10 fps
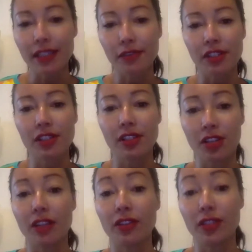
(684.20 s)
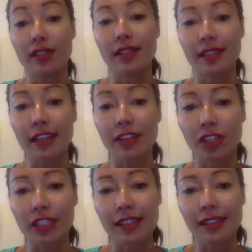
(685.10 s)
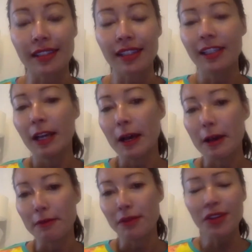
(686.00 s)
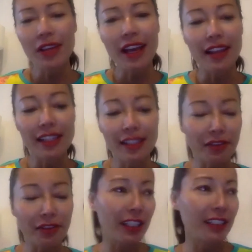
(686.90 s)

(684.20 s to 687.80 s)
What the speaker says: for us to start these discussions. So that's a very sort